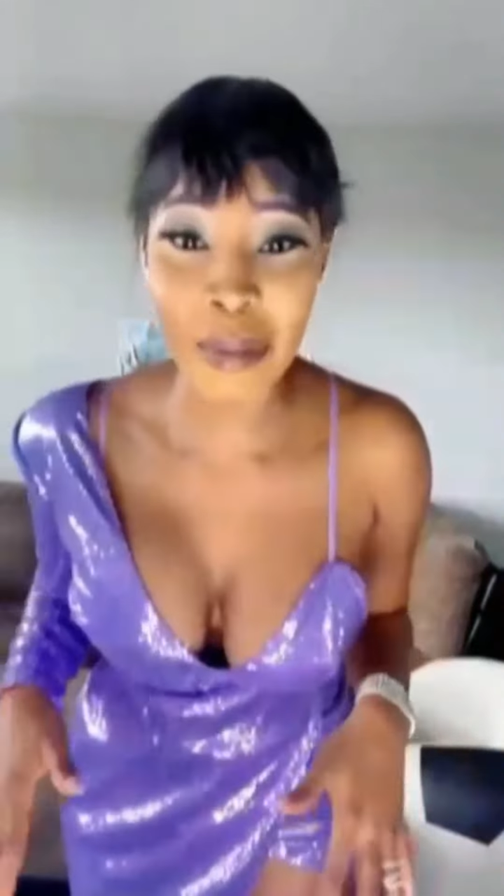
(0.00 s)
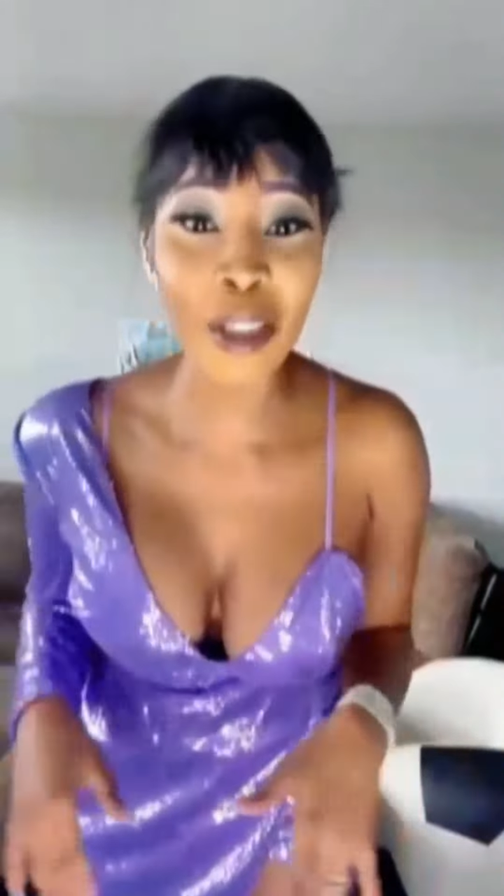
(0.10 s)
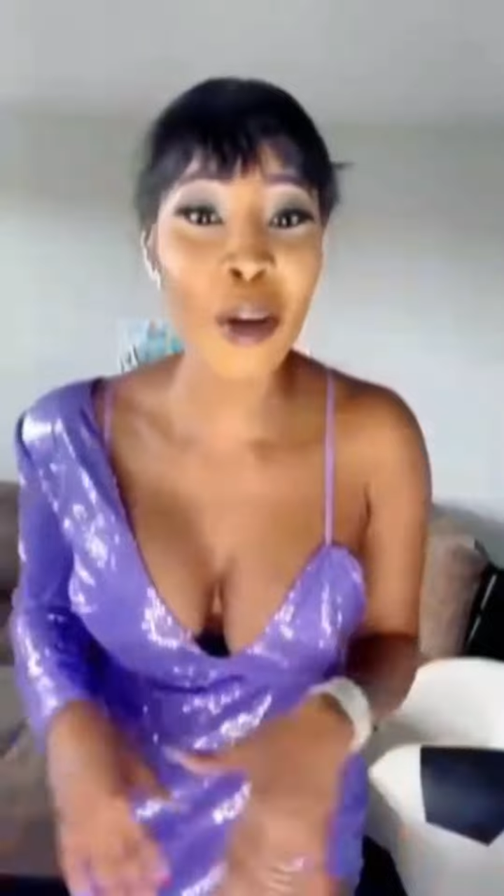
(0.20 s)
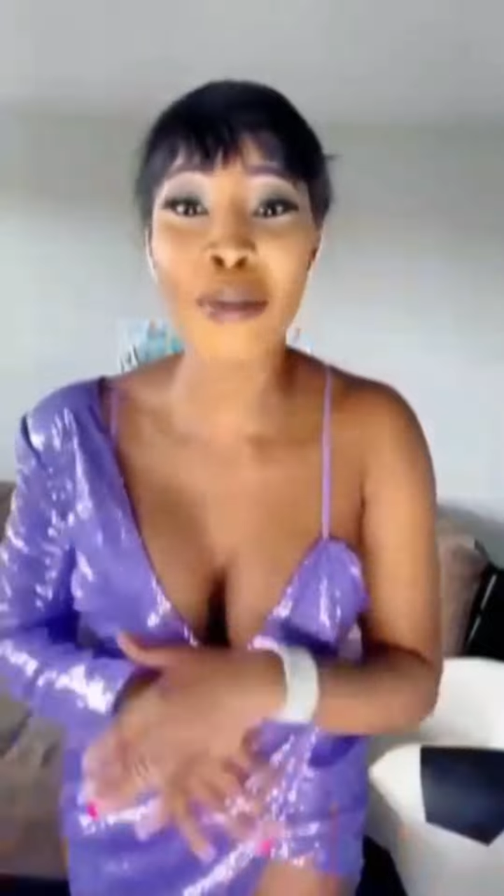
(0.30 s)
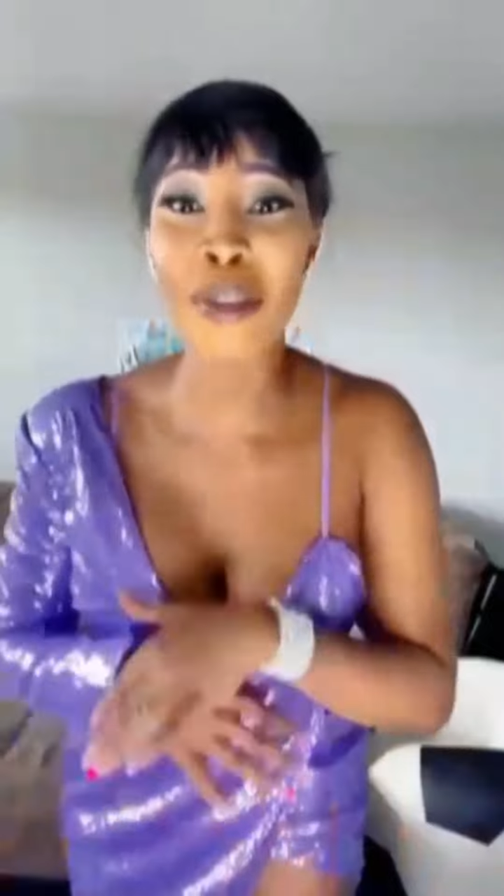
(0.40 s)

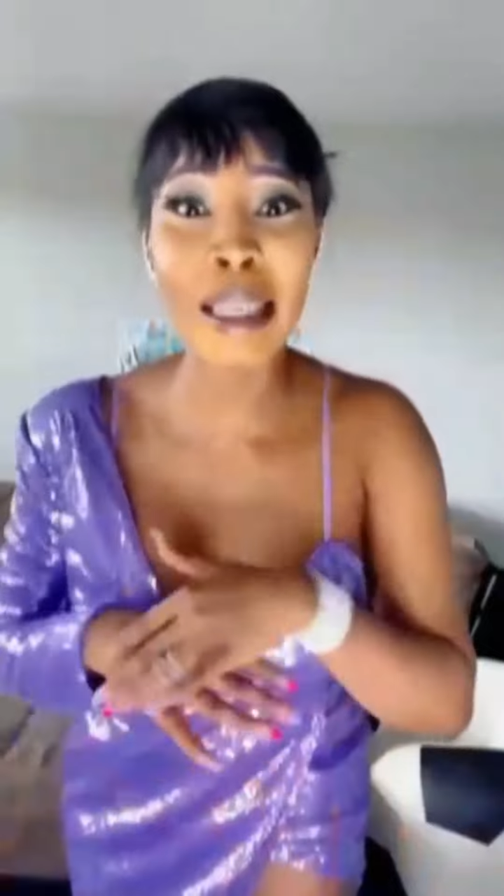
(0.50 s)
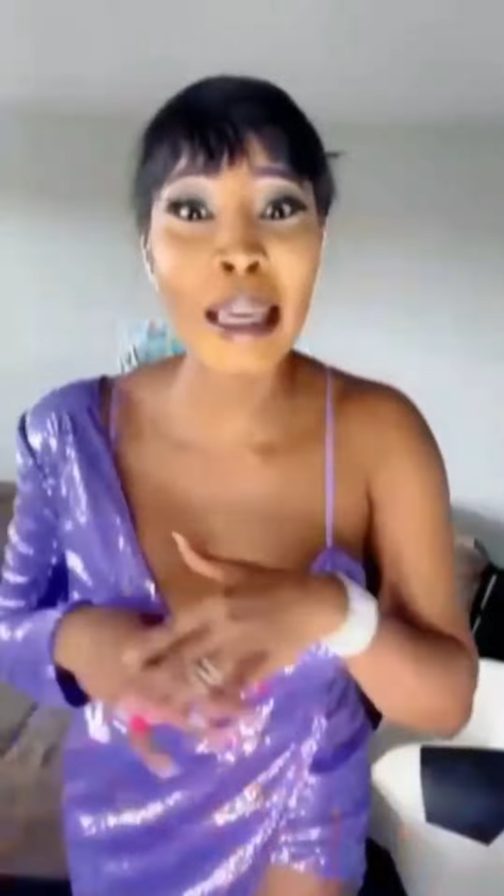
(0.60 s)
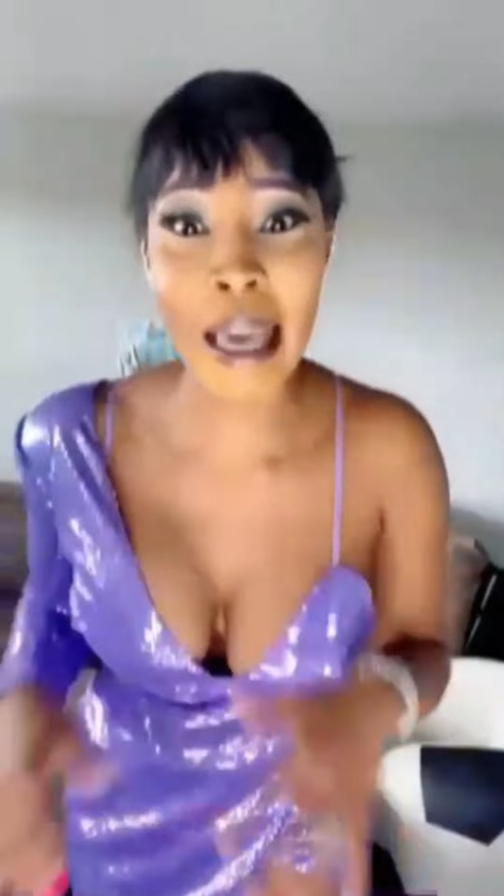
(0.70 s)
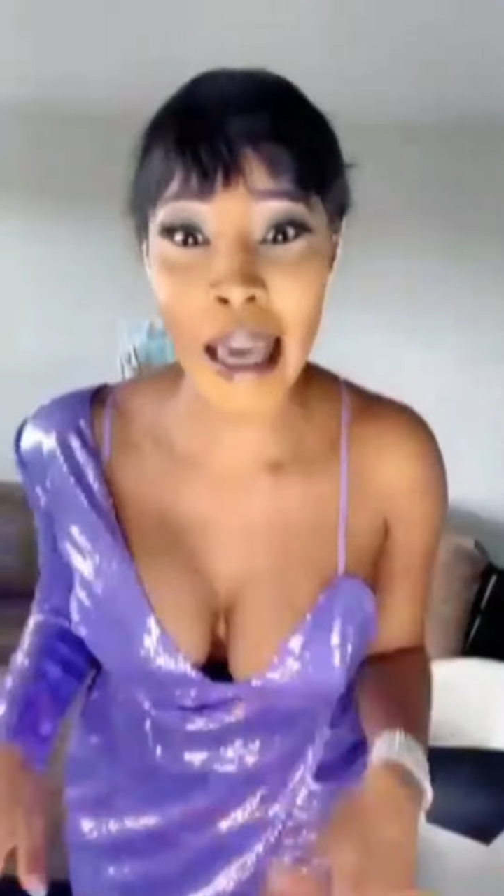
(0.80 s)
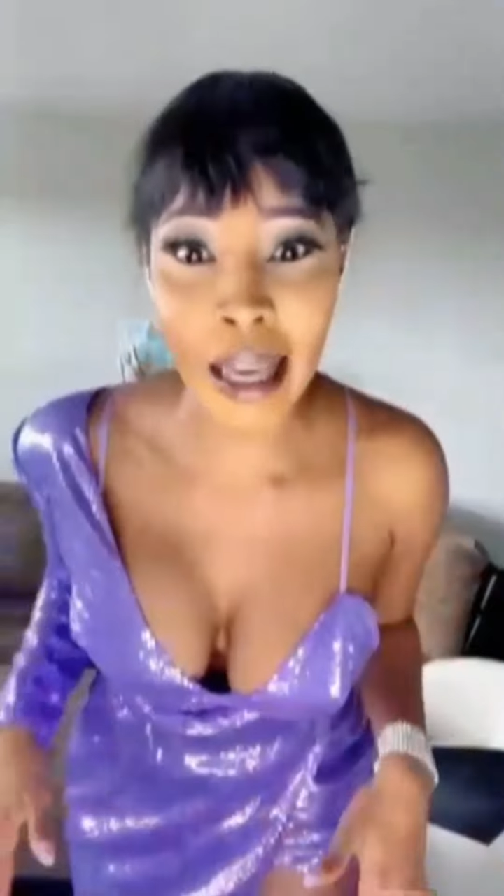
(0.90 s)
not even
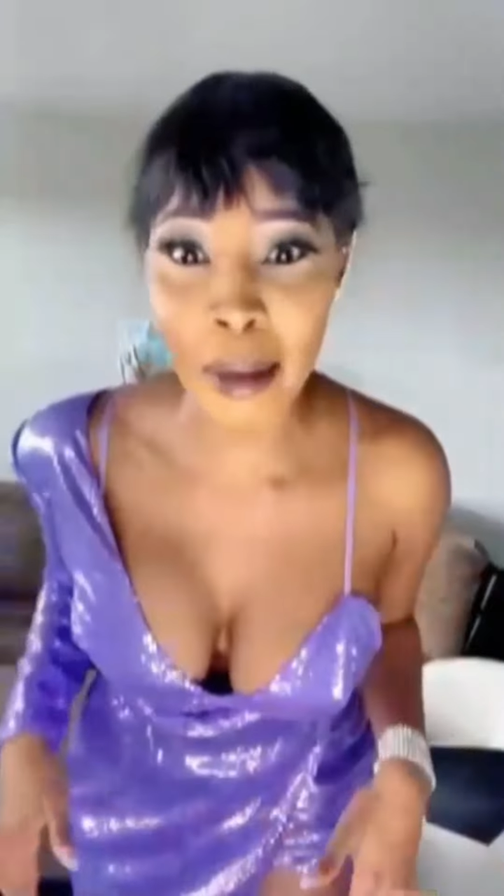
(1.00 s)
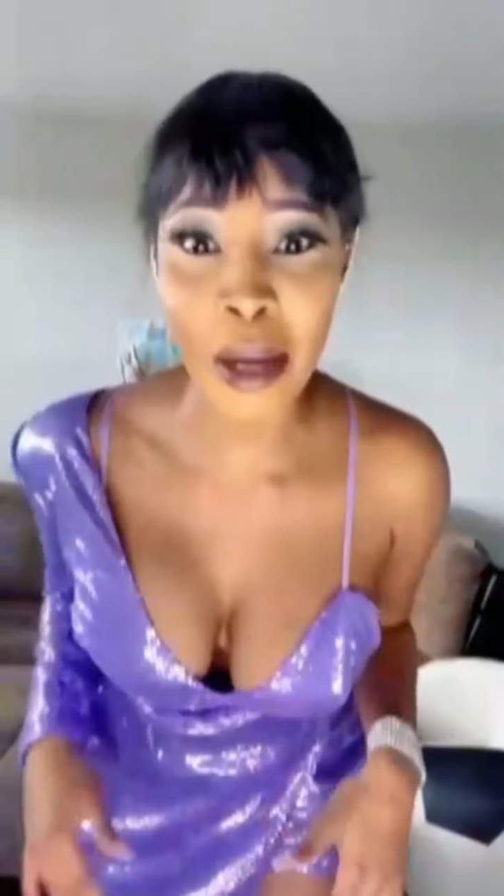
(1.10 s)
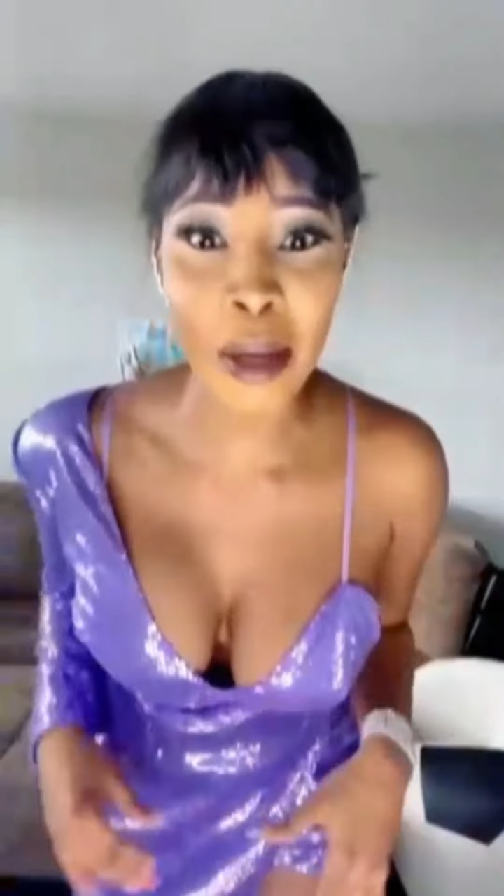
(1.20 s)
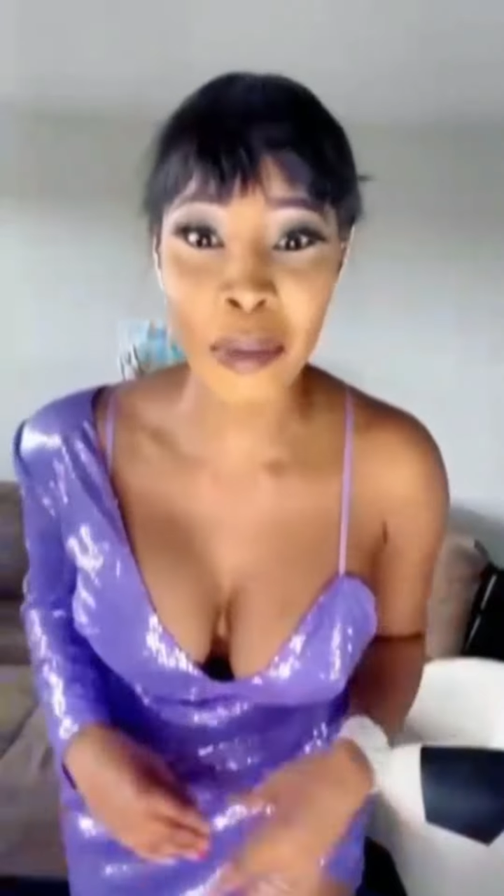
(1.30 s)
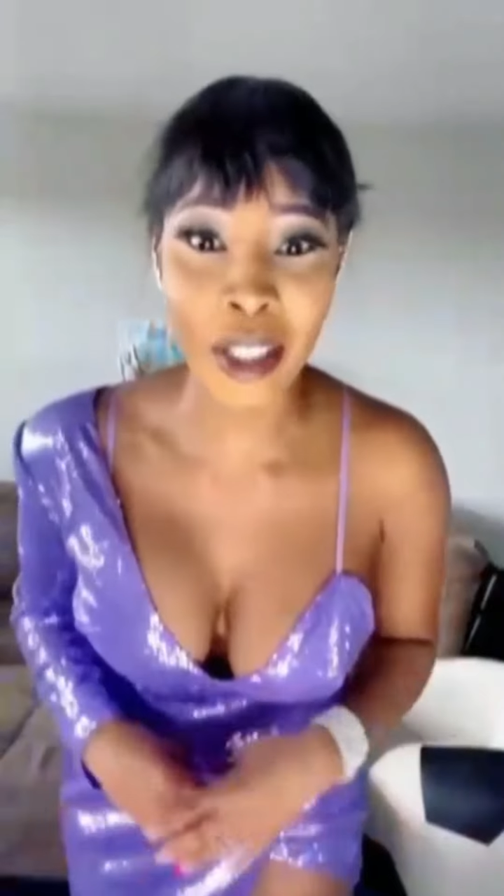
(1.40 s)
care
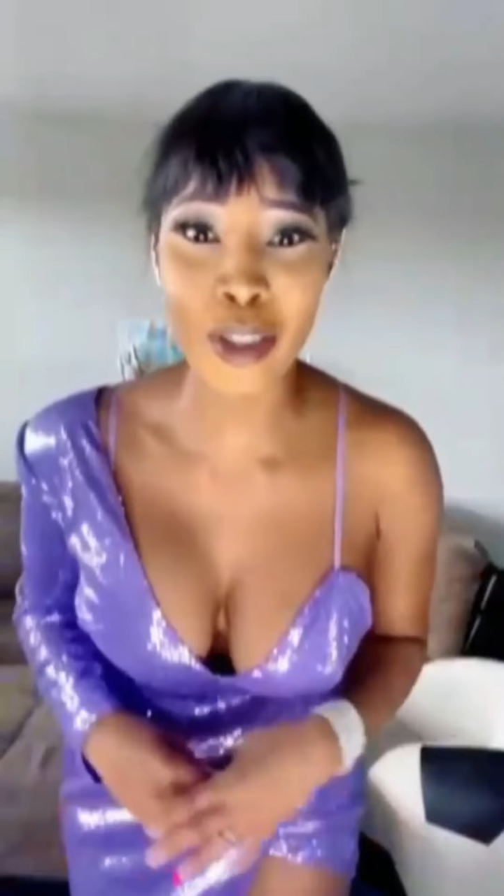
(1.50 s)
about me,